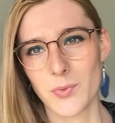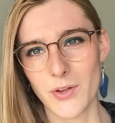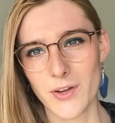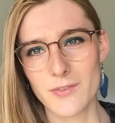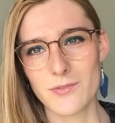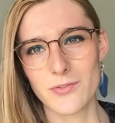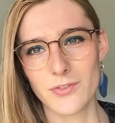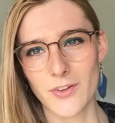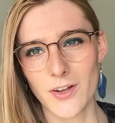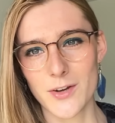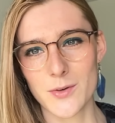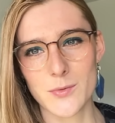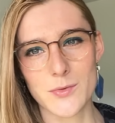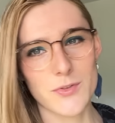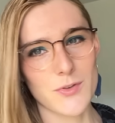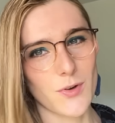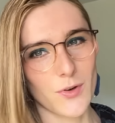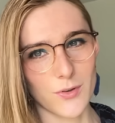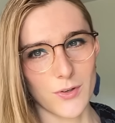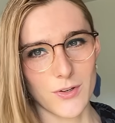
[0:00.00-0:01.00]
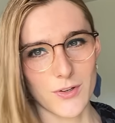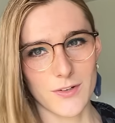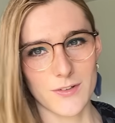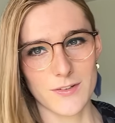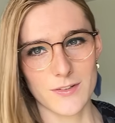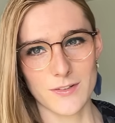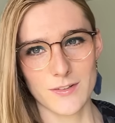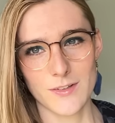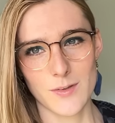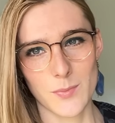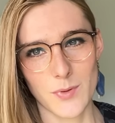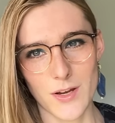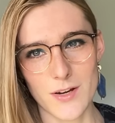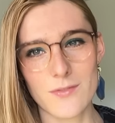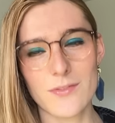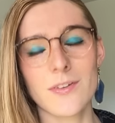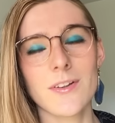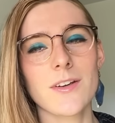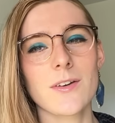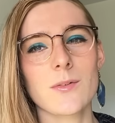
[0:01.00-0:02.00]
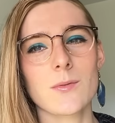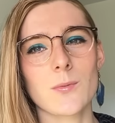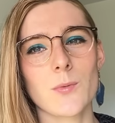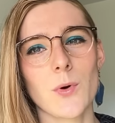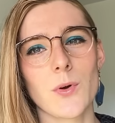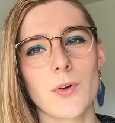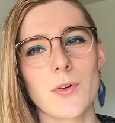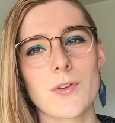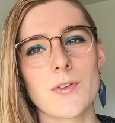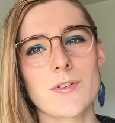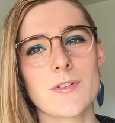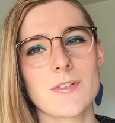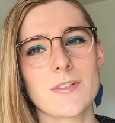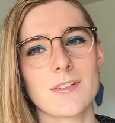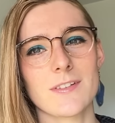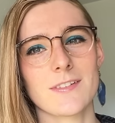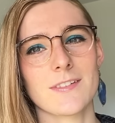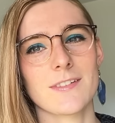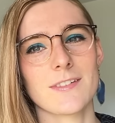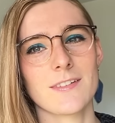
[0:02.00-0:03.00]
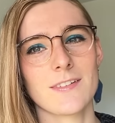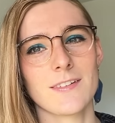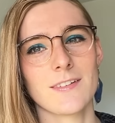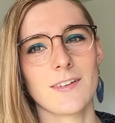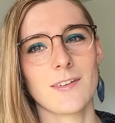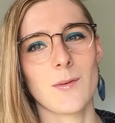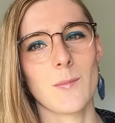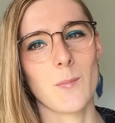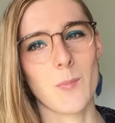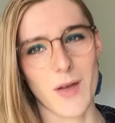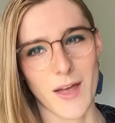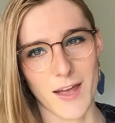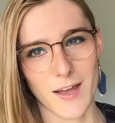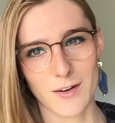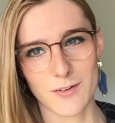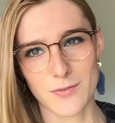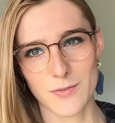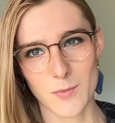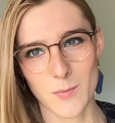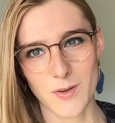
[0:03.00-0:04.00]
plane flight was not good. The plane flight was bad for